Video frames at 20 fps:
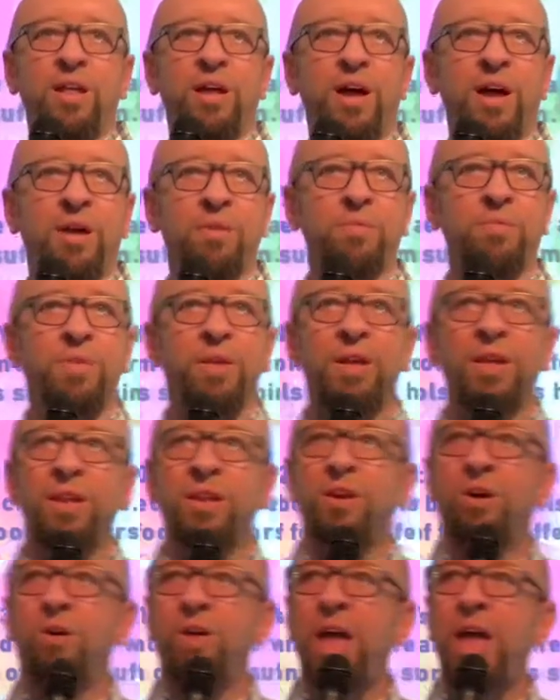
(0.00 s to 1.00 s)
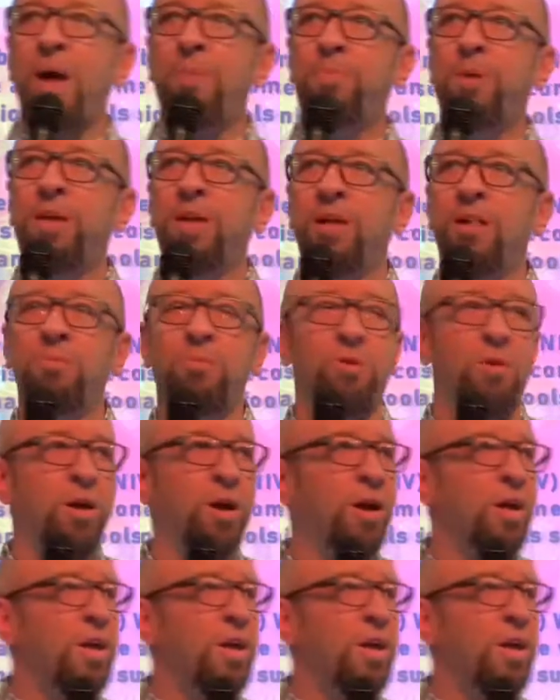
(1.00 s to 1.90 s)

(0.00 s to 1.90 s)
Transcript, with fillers: Um, no, Happy Gilmore.